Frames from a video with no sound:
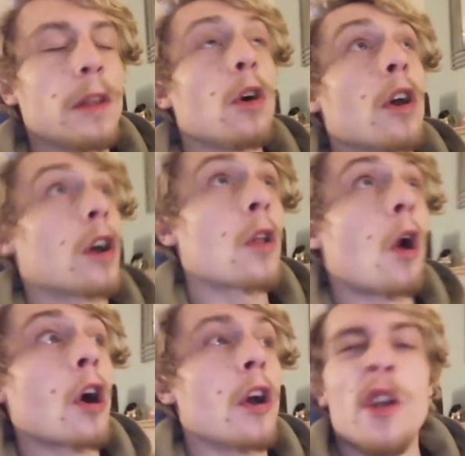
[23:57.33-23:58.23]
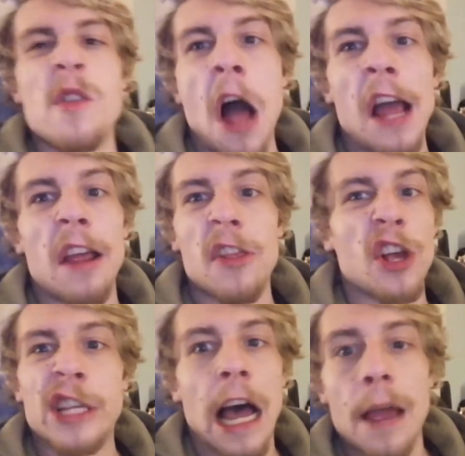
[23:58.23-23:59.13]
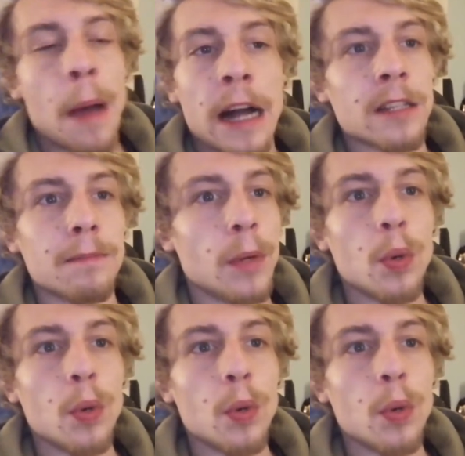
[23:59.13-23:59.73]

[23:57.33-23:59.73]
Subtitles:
we'd look at clock and like, the time hadn't